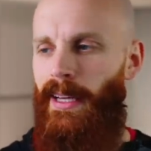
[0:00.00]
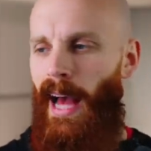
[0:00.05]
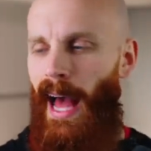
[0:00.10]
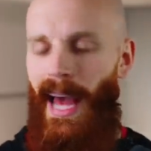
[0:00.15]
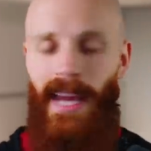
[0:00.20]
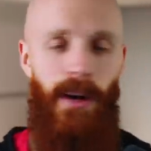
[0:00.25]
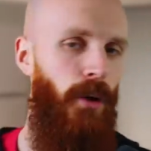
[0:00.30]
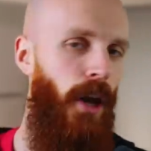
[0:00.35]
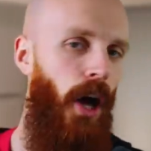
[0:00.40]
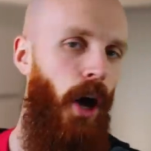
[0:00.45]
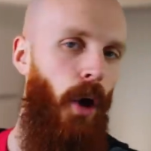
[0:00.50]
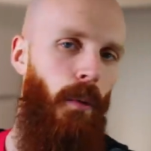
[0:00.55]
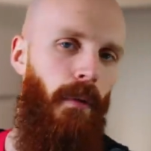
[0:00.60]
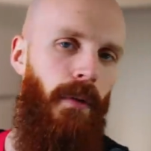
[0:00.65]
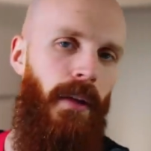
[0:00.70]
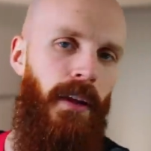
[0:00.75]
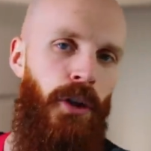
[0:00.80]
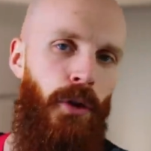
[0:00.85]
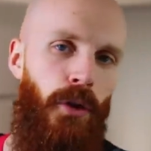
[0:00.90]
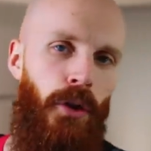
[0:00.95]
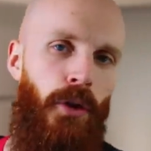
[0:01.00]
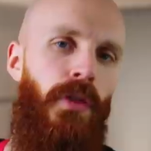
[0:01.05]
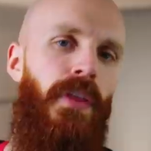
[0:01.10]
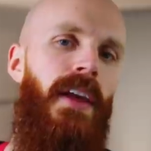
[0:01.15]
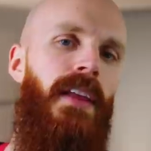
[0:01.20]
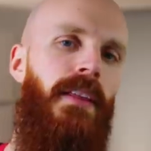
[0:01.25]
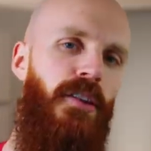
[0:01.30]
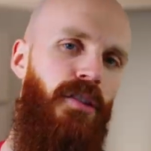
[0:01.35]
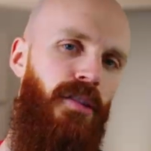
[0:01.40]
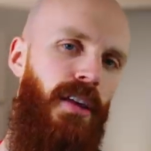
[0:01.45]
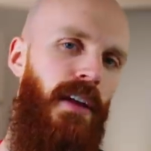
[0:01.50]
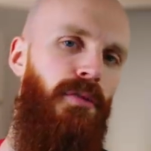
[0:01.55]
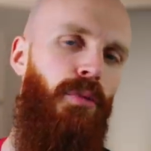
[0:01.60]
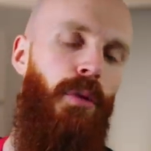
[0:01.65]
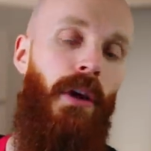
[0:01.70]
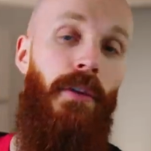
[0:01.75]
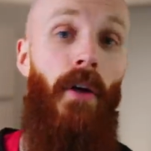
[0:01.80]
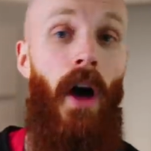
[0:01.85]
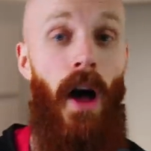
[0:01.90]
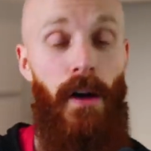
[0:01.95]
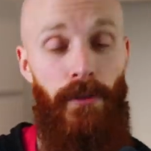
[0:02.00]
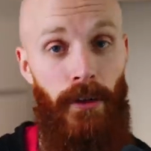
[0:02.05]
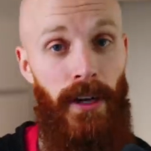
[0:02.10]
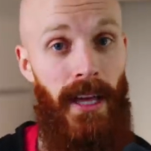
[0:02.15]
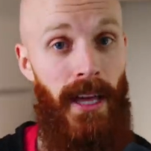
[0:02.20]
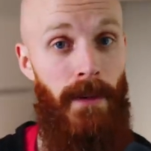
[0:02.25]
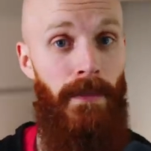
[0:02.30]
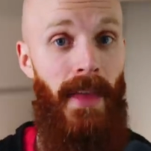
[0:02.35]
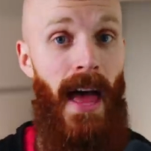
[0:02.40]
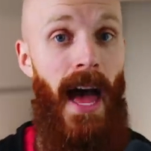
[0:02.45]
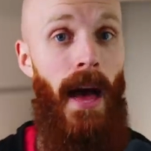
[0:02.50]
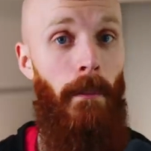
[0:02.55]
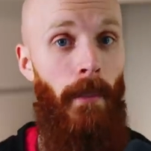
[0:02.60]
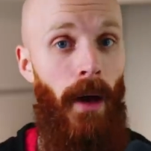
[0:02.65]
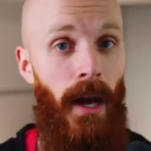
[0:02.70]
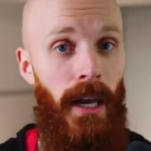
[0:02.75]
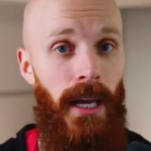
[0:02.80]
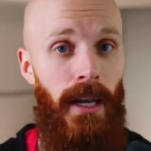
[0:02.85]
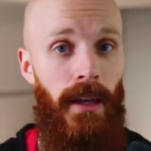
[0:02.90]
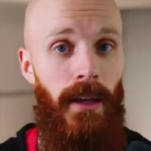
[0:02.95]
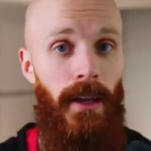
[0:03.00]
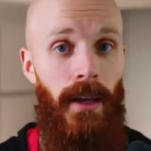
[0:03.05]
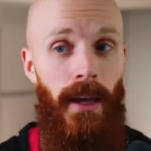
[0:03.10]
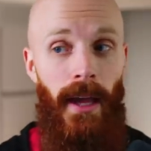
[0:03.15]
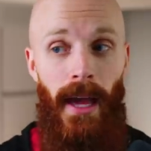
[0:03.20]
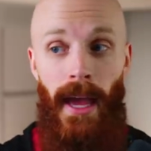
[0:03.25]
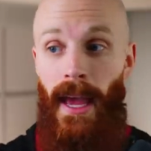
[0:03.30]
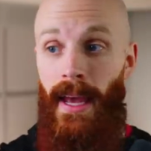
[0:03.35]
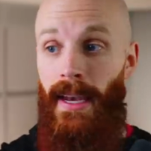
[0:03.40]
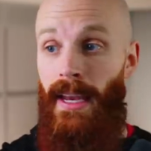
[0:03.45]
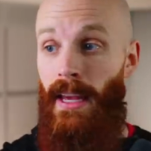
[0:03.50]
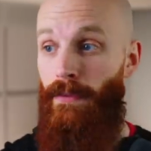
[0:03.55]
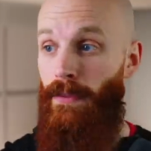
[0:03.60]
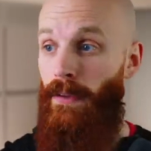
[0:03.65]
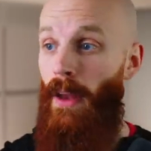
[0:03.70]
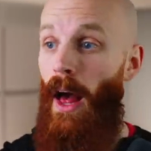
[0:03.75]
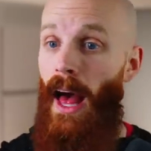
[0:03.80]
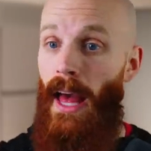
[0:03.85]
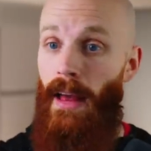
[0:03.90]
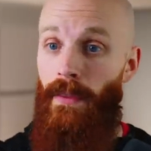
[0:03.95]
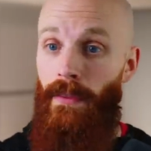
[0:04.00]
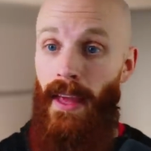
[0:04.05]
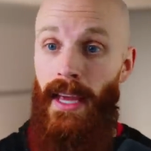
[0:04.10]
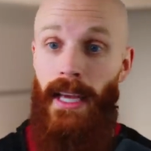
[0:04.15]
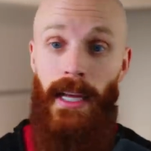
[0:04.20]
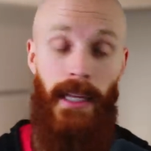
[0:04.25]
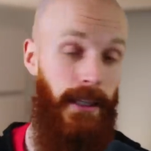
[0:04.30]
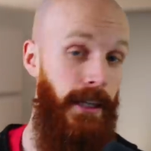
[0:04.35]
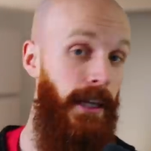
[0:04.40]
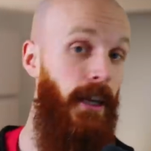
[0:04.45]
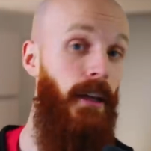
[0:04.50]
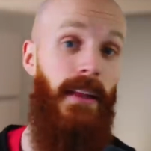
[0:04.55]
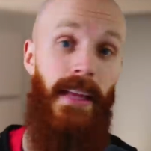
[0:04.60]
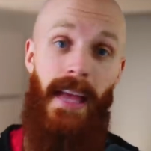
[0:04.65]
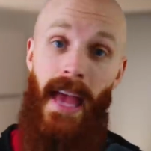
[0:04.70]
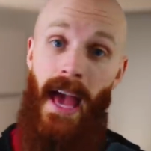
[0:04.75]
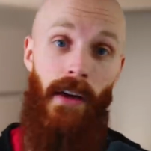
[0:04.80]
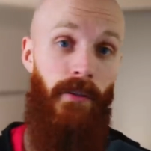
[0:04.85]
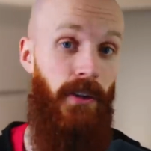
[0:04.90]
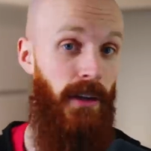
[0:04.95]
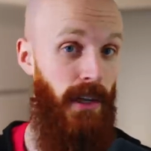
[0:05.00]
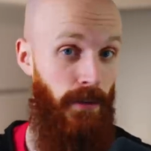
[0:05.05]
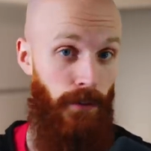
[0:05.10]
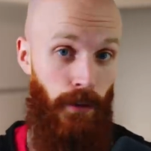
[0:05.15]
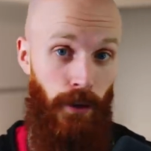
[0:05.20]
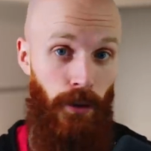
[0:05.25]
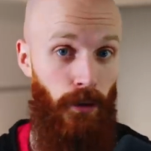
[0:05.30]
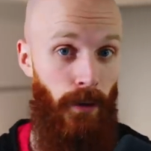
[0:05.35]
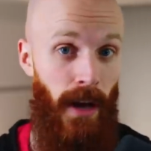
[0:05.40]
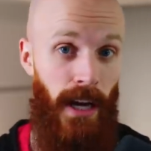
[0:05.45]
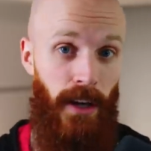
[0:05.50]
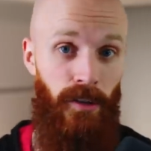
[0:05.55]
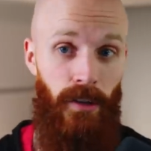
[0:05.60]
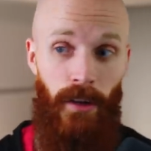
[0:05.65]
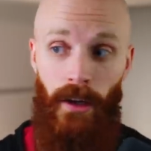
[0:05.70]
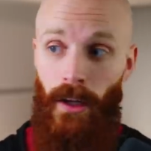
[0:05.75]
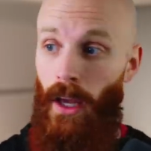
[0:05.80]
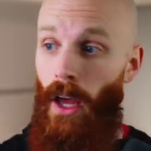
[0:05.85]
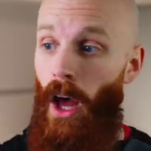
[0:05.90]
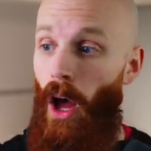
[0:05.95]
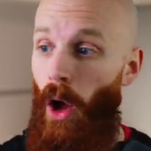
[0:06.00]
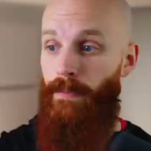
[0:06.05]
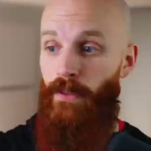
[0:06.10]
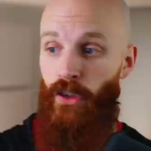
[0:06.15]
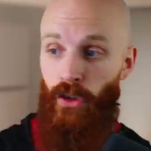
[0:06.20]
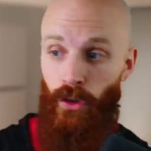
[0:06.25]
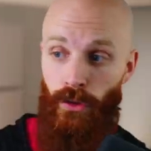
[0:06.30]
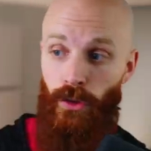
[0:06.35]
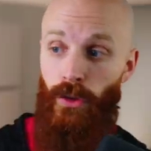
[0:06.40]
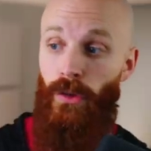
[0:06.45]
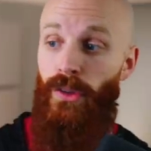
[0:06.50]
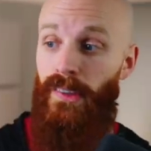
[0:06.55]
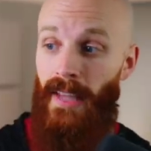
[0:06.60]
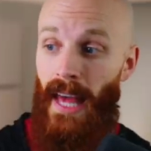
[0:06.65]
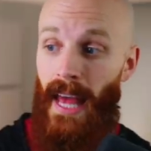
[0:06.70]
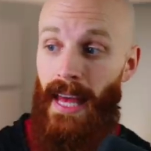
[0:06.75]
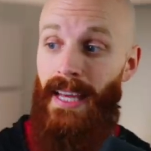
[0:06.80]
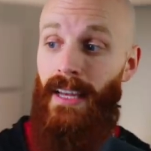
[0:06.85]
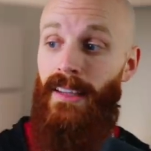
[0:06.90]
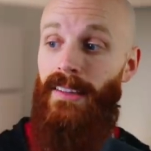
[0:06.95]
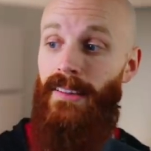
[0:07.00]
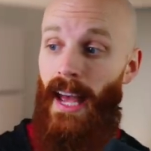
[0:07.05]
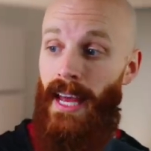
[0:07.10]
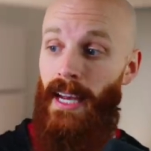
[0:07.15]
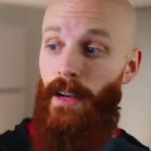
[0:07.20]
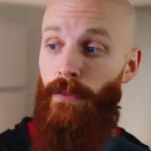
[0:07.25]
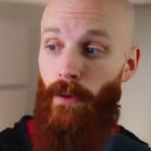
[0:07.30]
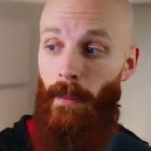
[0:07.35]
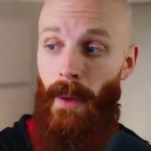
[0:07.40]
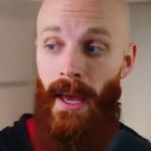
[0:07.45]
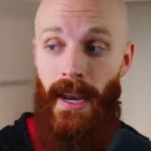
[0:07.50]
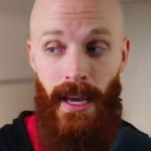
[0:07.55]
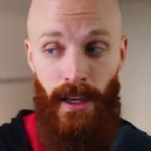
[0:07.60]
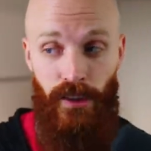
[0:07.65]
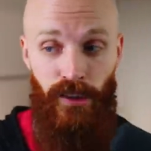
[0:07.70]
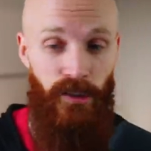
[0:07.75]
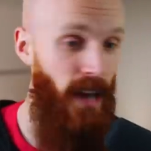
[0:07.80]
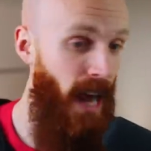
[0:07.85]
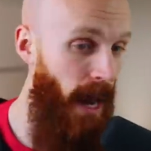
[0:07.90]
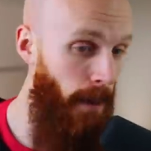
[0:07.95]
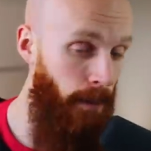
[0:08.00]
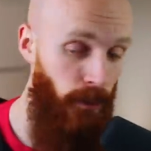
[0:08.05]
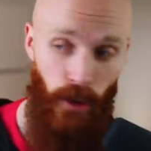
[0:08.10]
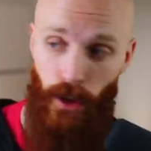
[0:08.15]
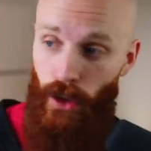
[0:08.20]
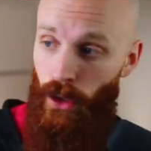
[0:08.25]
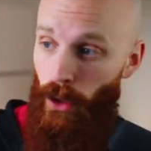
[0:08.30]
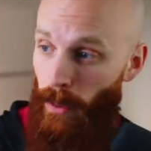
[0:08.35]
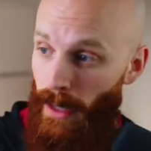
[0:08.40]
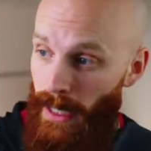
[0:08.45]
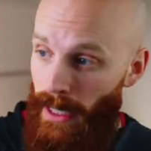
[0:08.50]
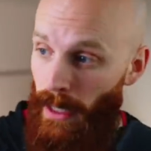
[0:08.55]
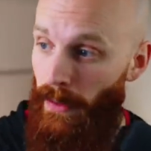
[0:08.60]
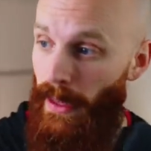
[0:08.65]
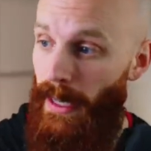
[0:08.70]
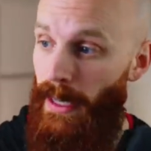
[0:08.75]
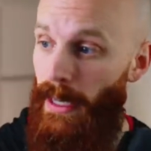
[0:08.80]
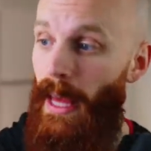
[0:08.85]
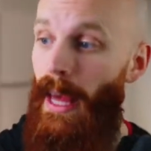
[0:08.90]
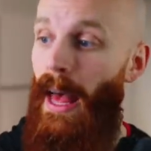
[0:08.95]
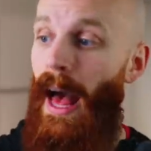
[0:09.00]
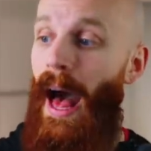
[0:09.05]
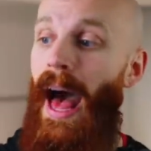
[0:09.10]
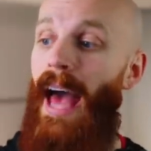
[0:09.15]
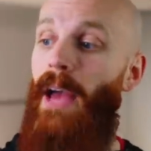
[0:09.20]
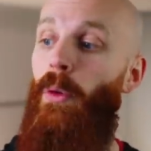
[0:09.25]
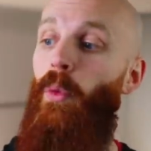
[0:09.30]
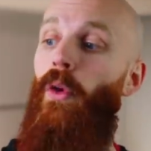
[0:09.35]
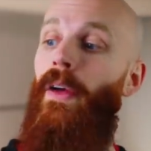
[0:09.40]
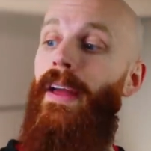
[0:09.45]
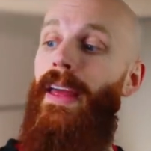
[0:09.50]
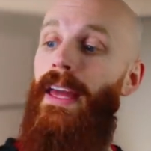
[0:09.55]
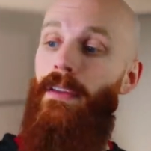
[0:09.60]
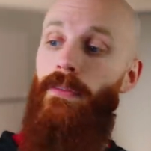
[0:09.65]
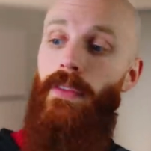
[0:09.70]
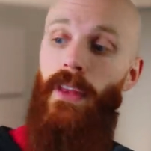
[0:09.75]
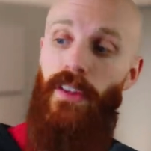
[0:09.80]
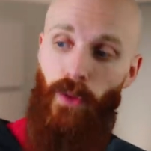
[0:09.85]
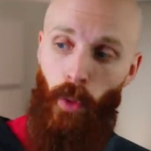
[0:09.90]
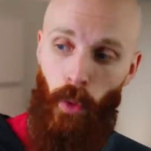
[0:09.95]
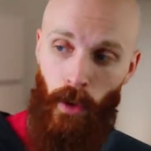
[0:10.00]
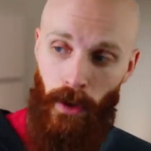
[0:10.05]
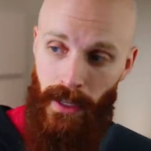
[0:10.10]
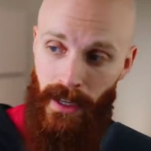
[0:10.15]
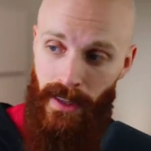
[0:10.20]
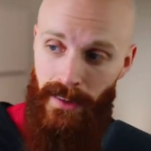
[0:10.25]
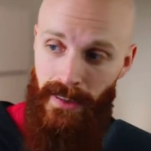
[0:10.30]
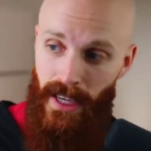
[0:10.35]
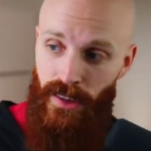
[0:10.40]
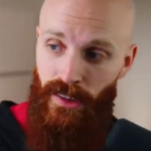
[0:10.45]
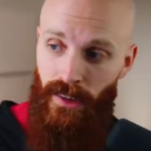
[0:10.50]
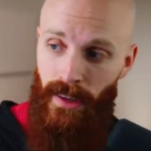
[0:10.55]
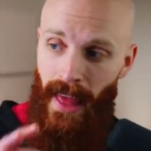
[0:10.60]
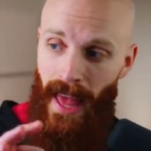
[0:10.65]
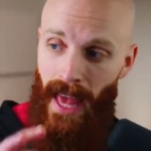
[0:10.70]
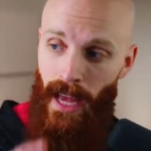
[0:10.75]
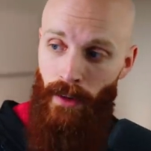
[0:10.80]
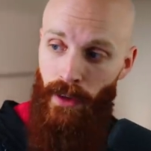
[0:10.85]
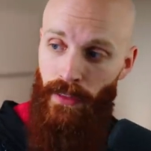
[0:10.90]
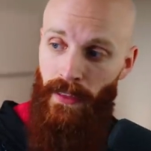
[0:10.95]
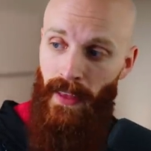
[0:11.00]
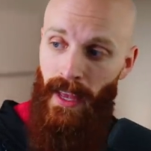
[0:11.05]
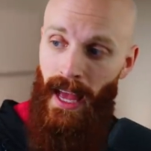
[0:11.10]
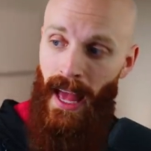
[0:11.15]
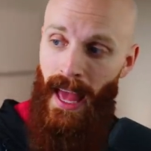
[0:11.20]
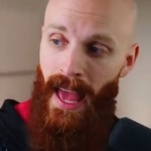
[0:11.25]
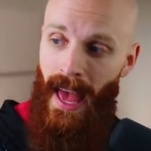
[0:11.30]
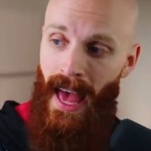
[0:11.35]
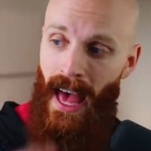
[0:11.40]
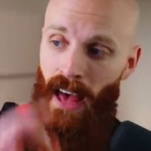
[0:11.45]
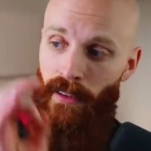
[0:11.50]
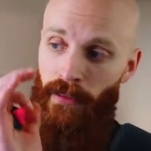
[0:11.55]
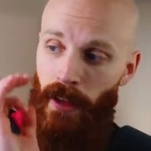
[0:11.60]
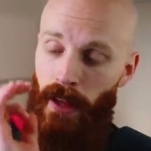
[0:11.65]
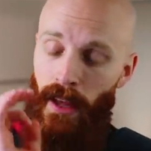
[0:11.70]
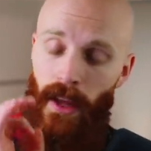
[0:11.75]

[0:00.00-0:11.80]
I don't know. You think the Chiefs would have offered him that money? And if not, they clearly have a different direction to go. JuJu said, excited for my next chapter in New England. I will give this organization everything I have.